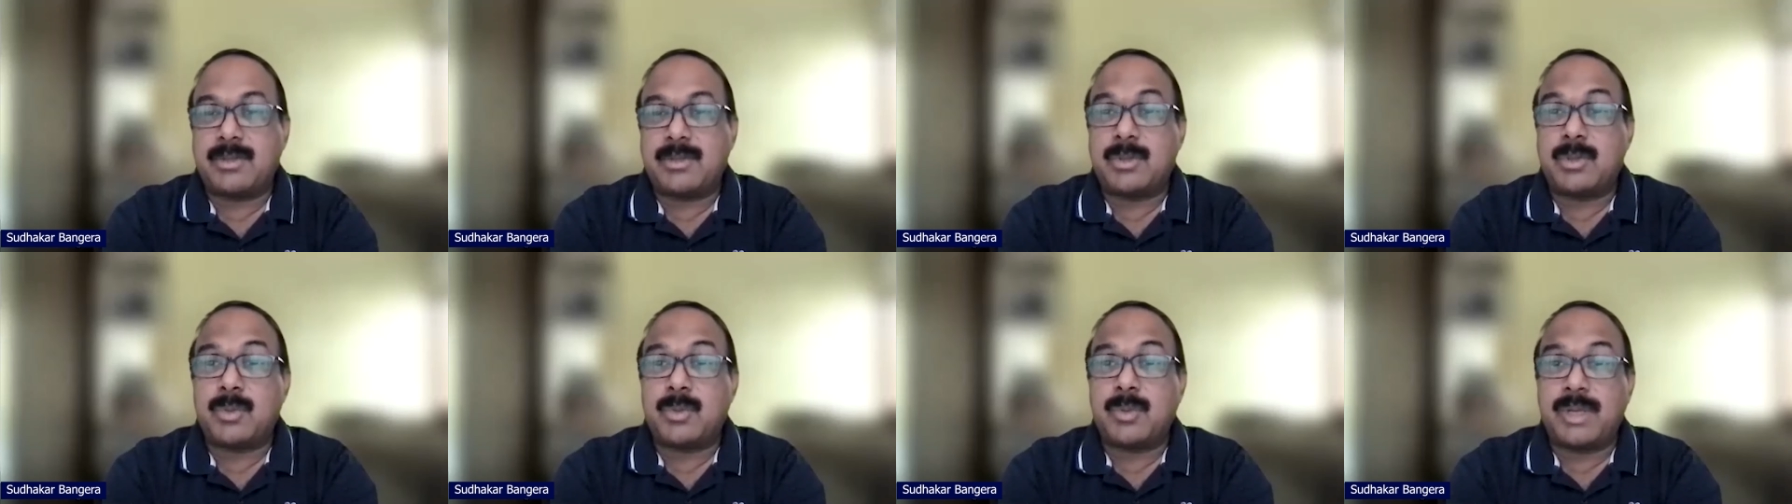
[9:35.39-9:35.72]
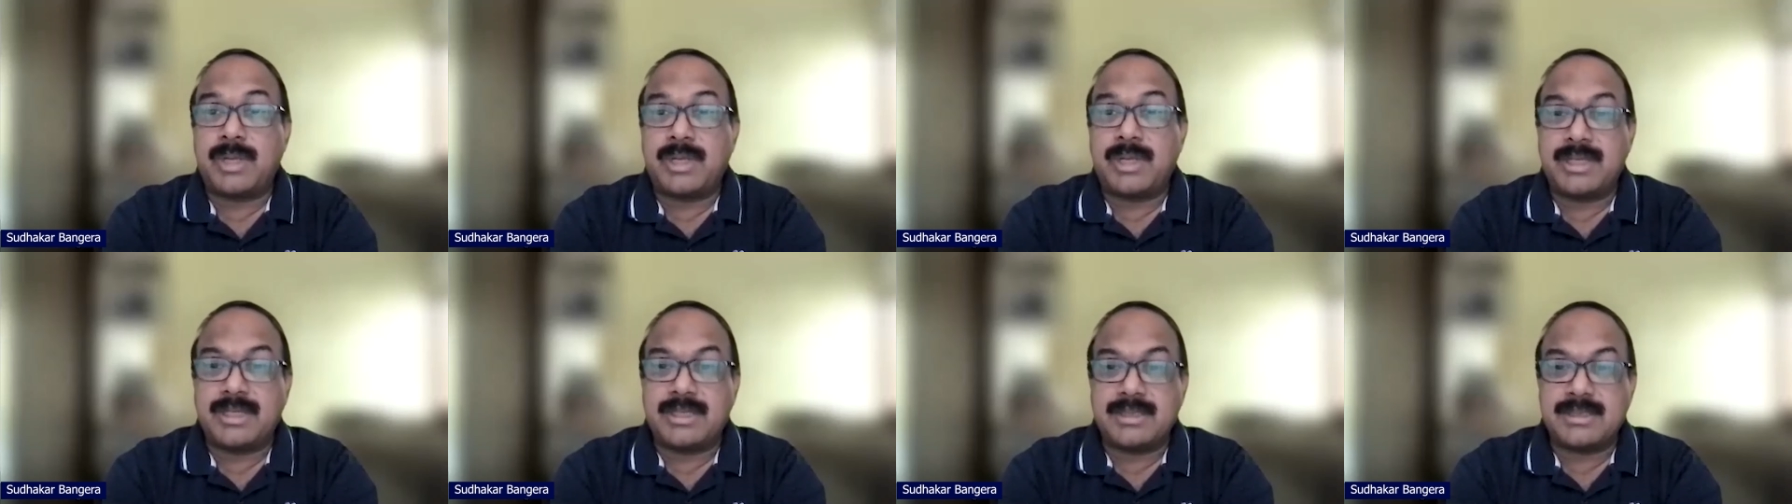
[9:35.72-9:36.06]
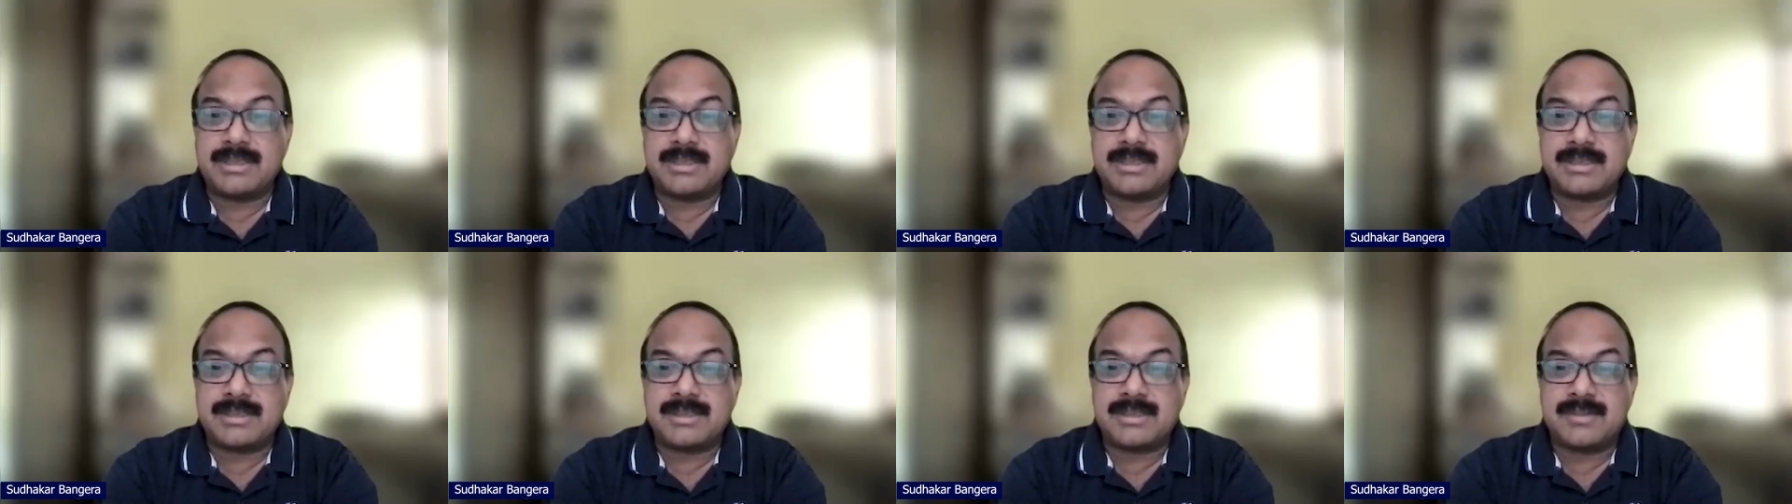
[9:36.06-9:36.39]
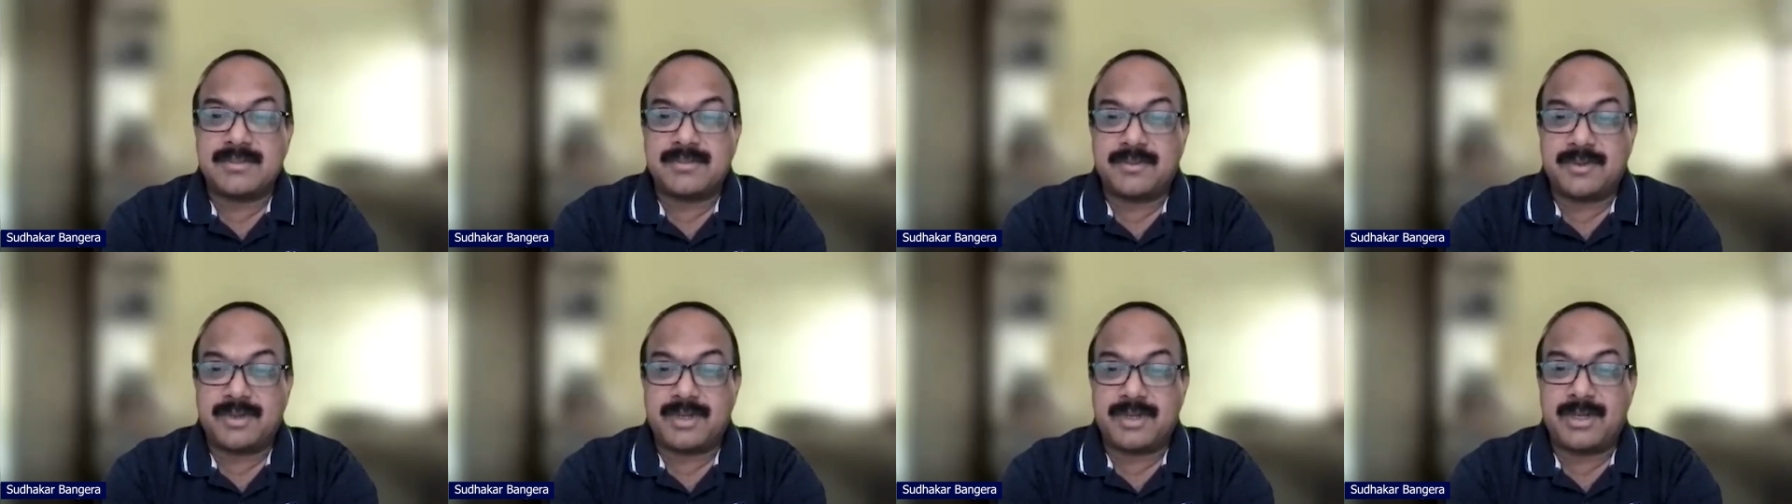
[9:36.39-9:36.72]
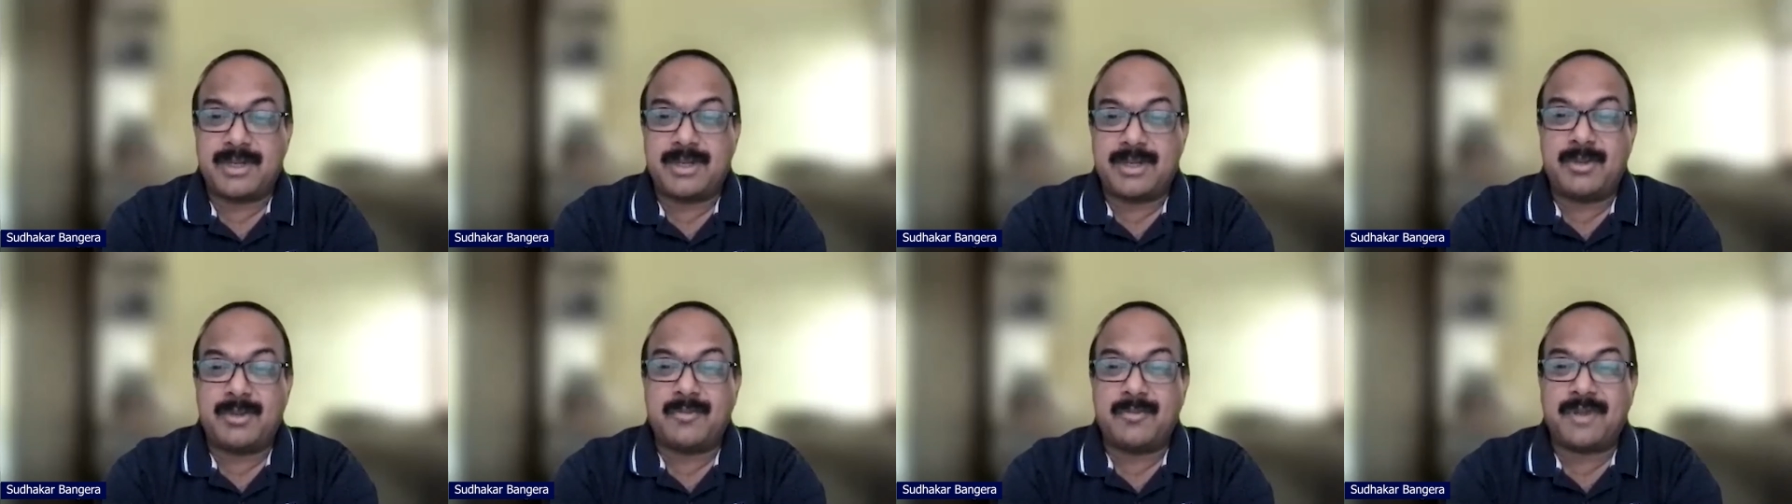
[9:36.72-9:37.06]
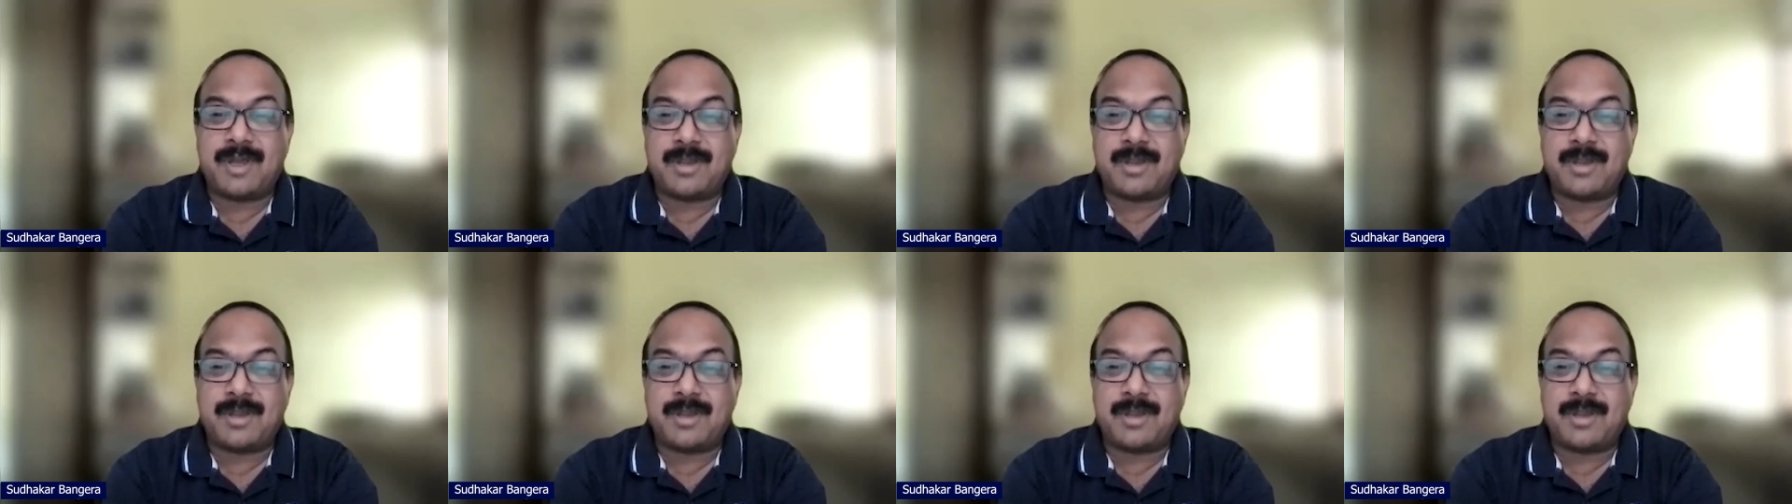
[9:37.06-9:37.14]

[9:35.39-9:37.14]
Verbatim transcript: to twelve years for a new mm-hmm.